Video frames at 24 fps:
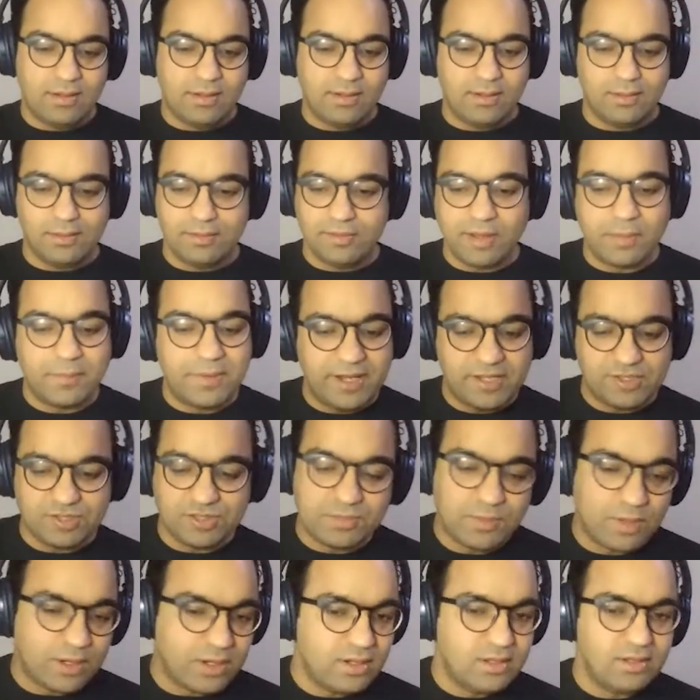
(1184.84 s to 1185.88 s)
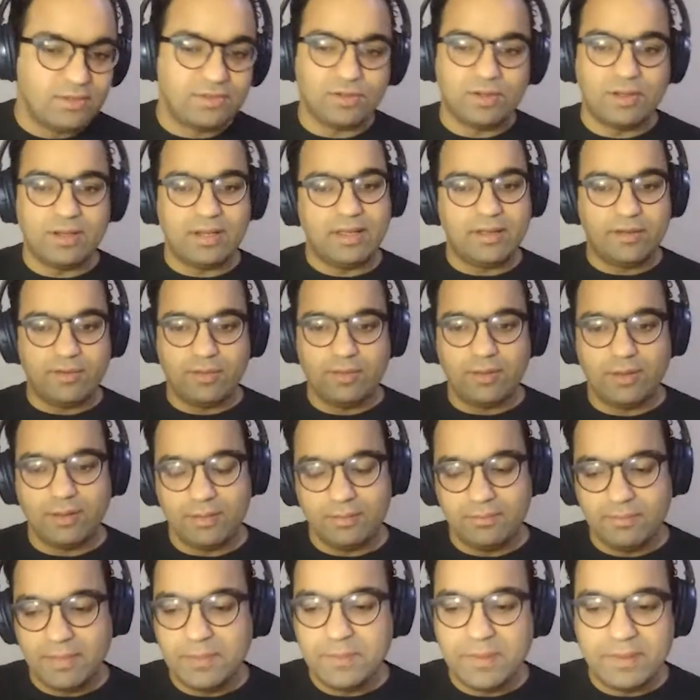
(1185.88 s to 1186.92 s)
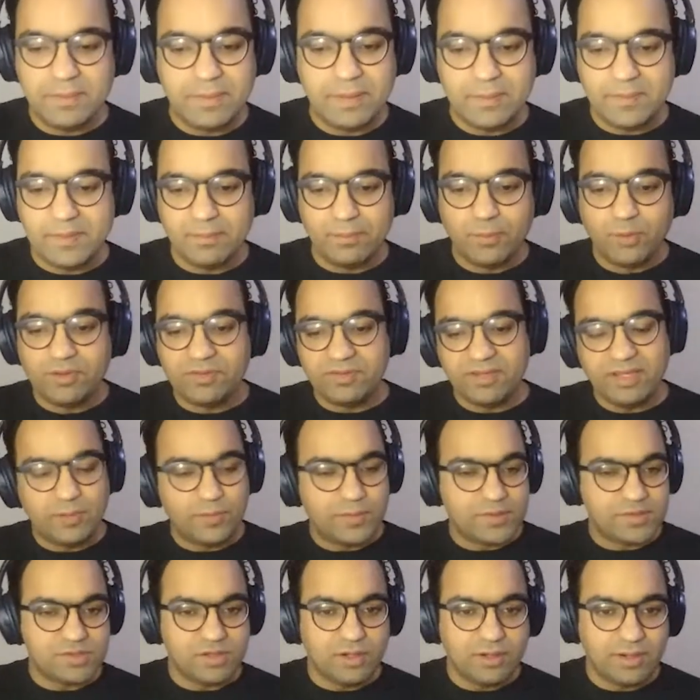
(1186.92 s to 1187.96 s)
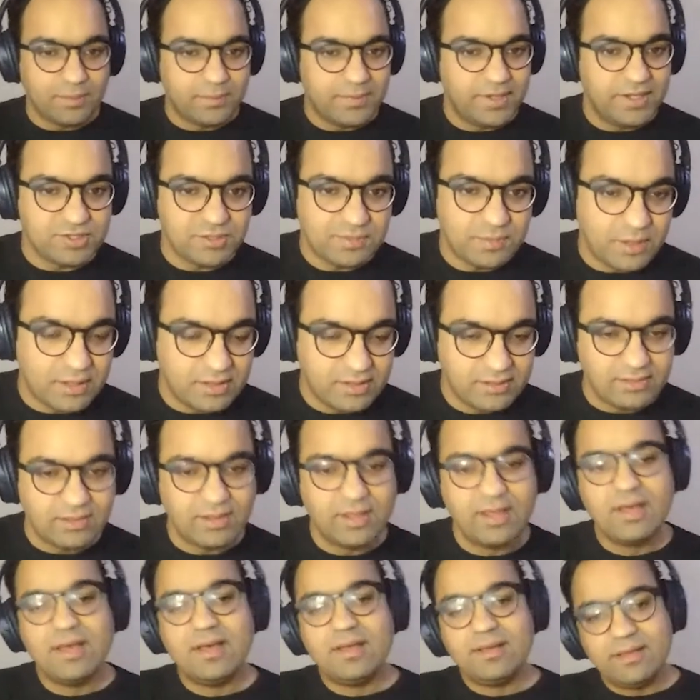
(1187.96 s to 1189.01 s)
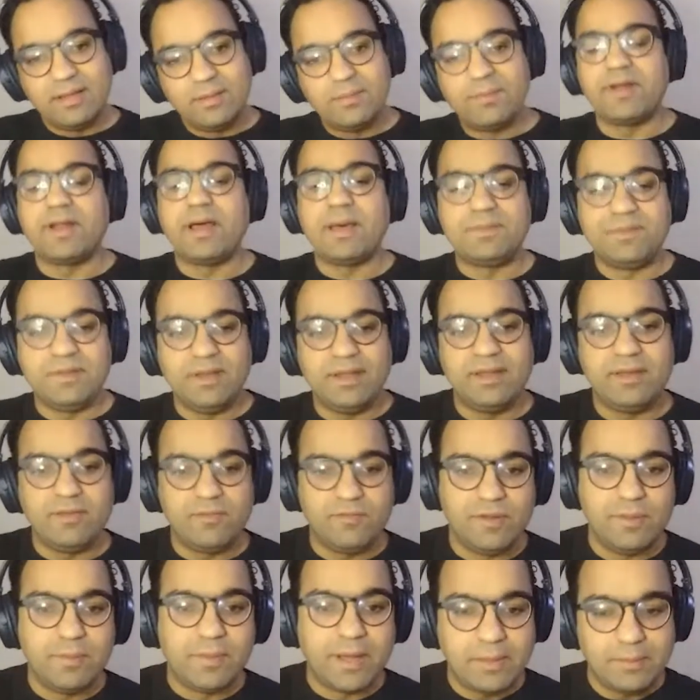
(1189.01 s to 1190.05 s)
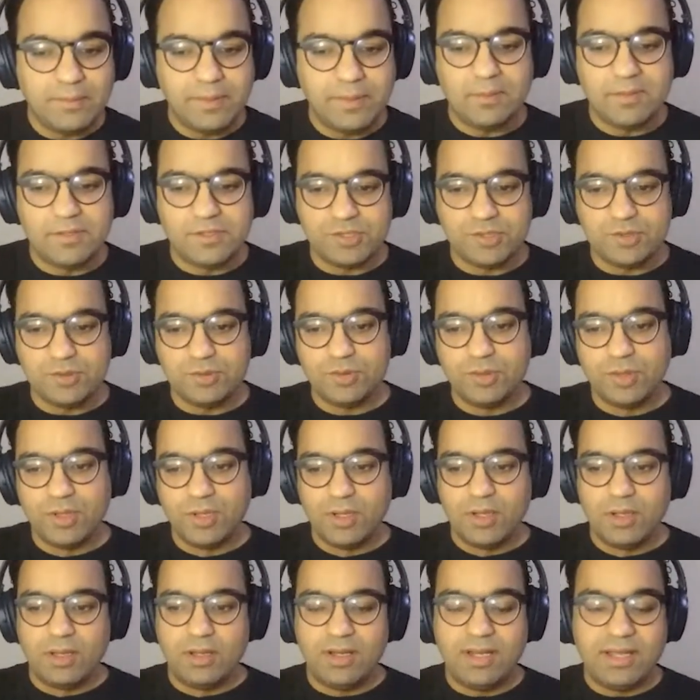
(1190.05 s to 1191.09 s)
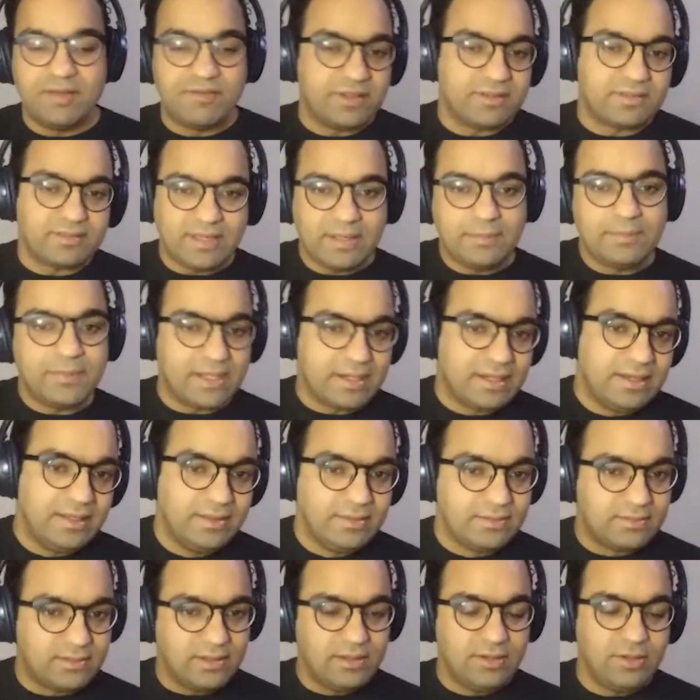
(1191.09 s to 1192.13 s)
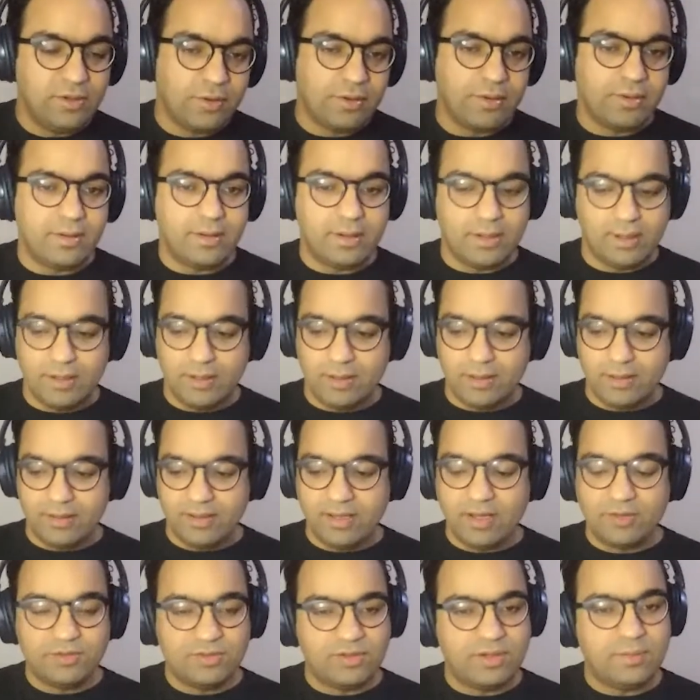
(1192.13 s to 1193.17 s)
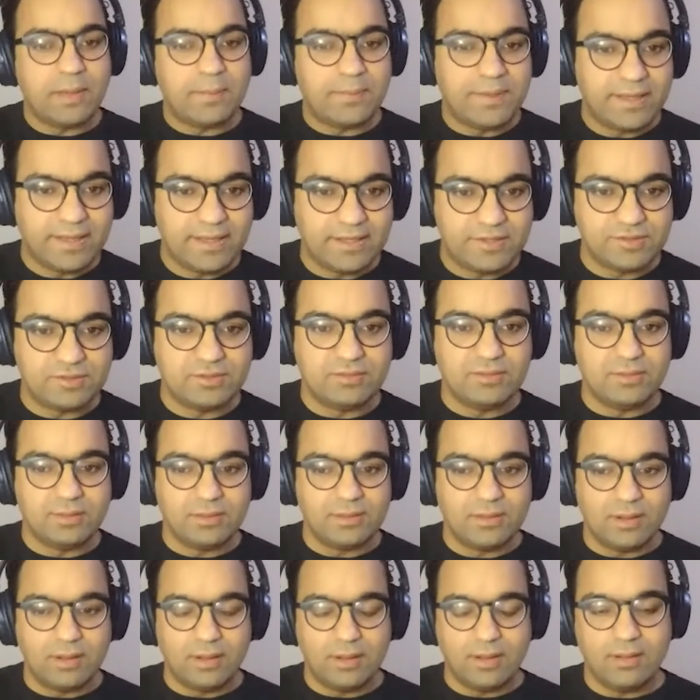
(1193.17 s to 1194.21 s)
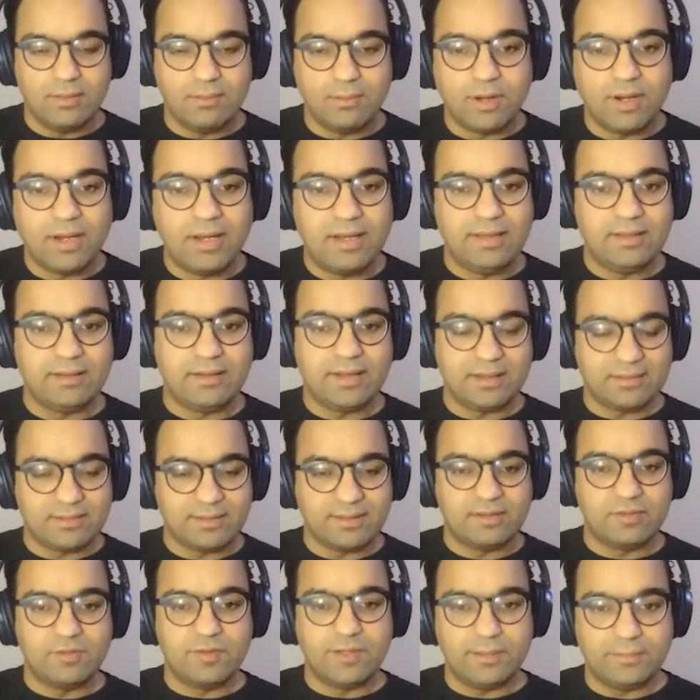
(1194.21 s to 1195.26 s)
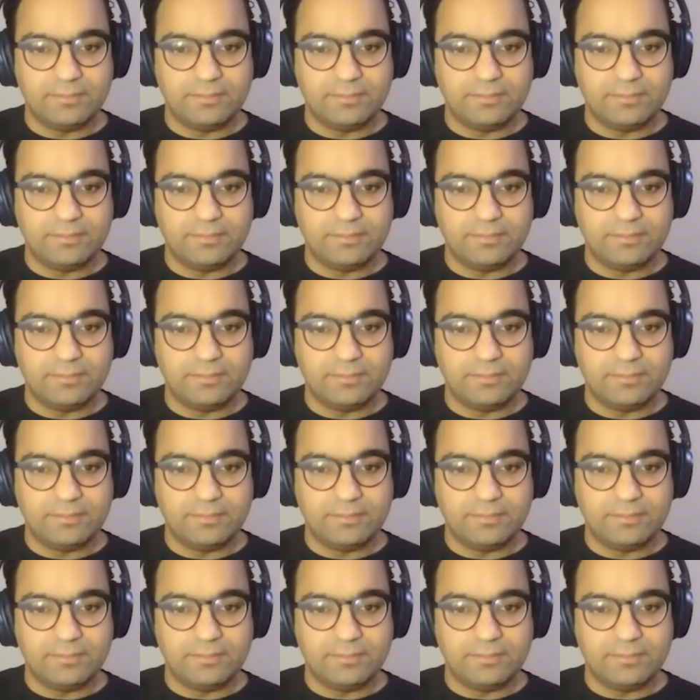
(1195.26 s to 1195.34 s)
recommendation models or like maybe a more sequential recommendation models, then perhaps like we might be able to leverage same techniques in your downstream application modeling task as well.